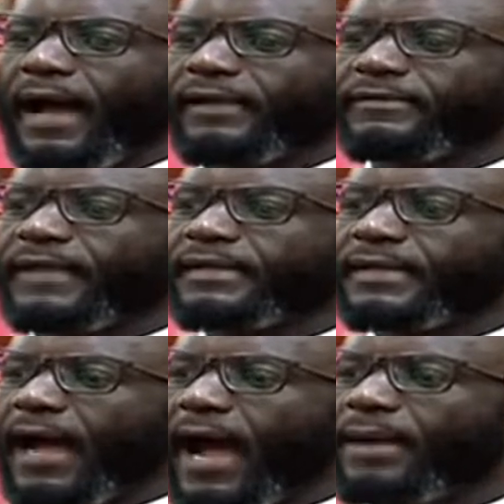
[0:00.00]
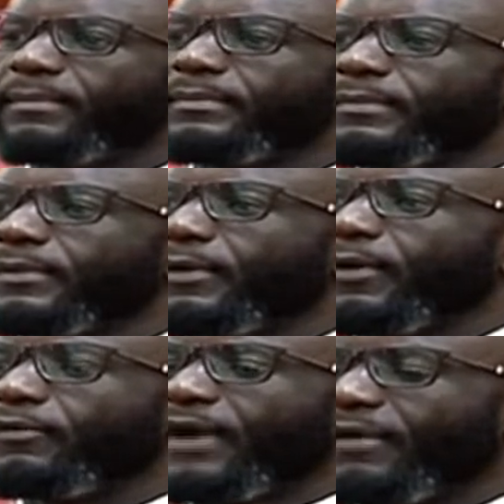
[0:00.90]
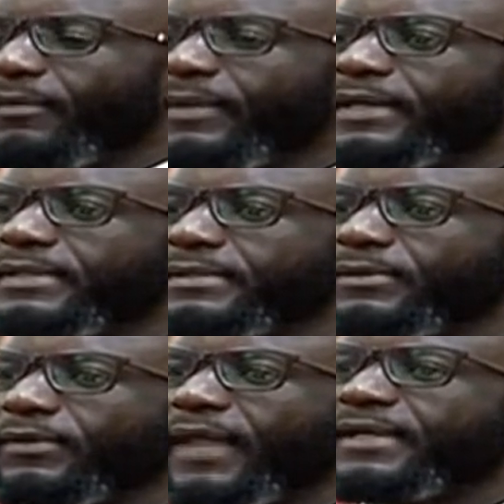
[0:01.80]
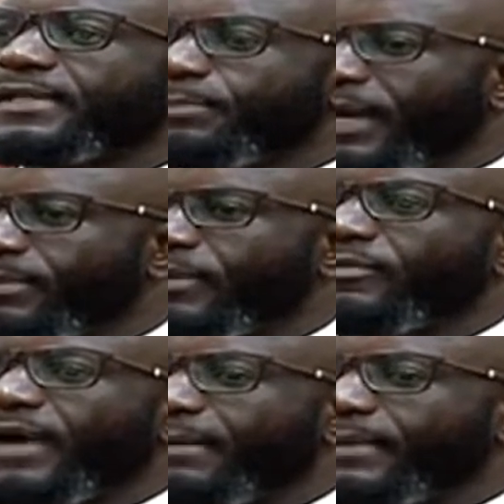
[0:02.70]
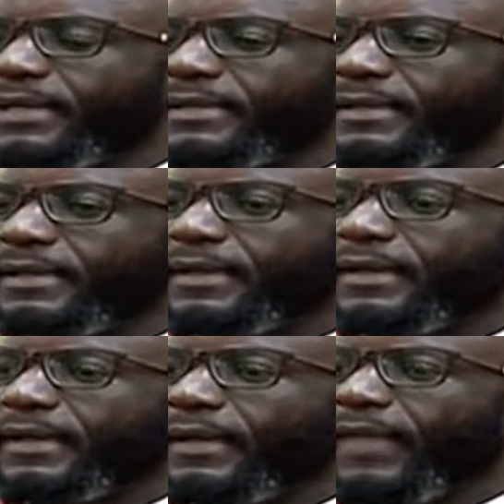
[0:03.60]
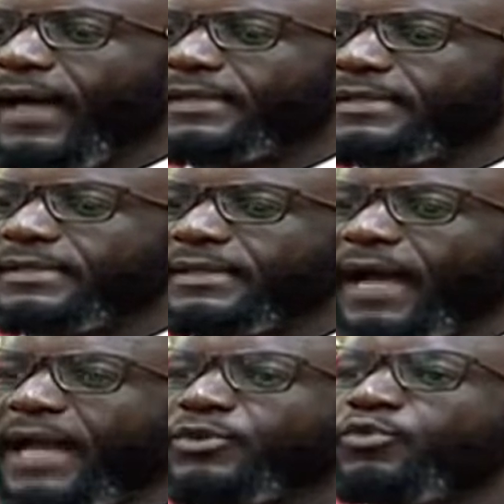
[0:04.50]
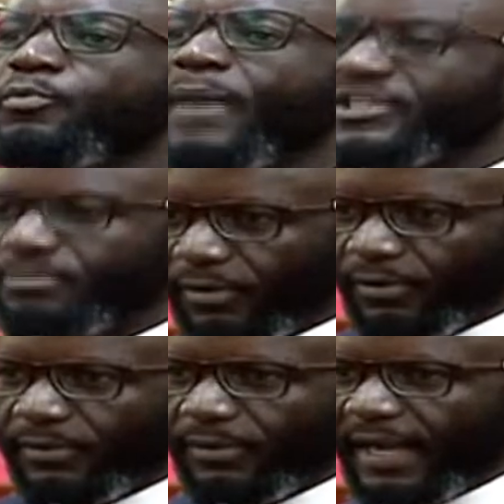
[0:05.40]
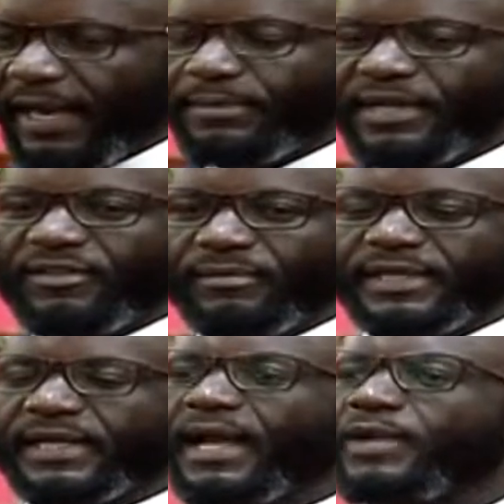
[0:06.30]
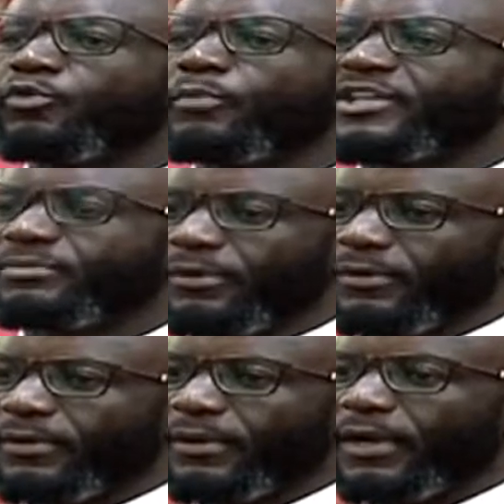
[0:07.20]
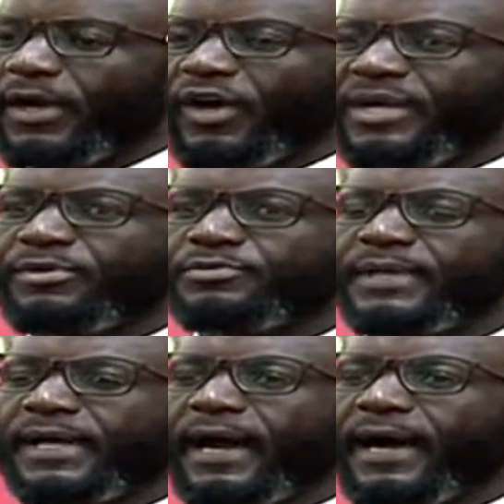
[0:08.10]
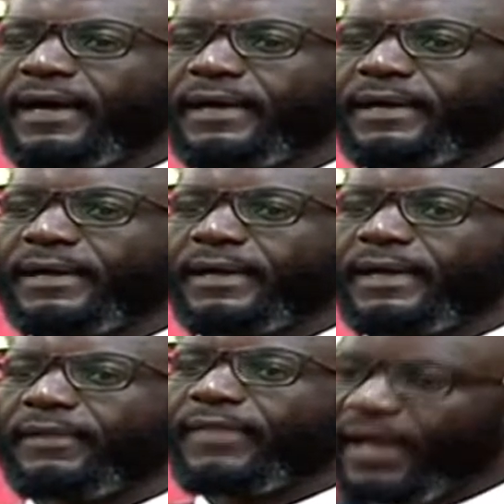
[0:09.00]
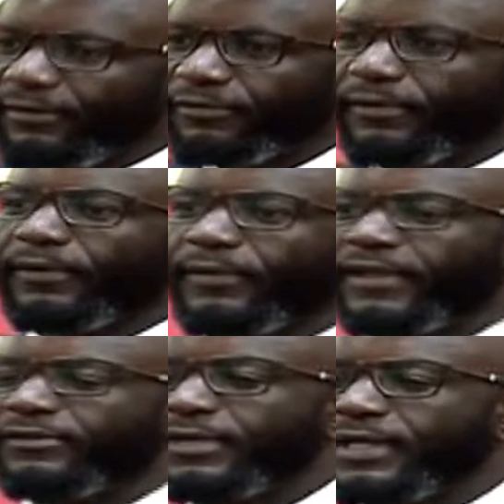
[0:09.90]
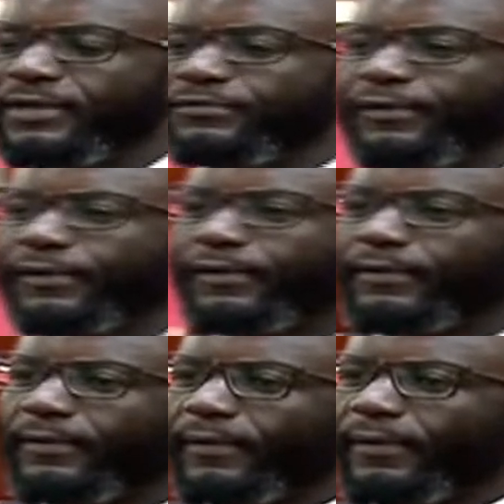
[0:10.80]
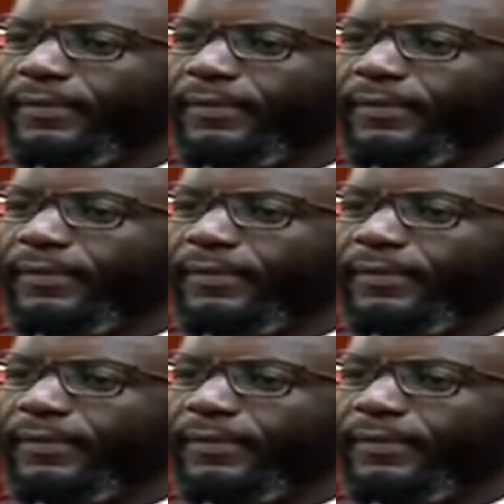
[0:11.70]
as that arm of government or that department of government that can do much more. And I believe the military can do much more. Honorable Speaker, therefore, there is need for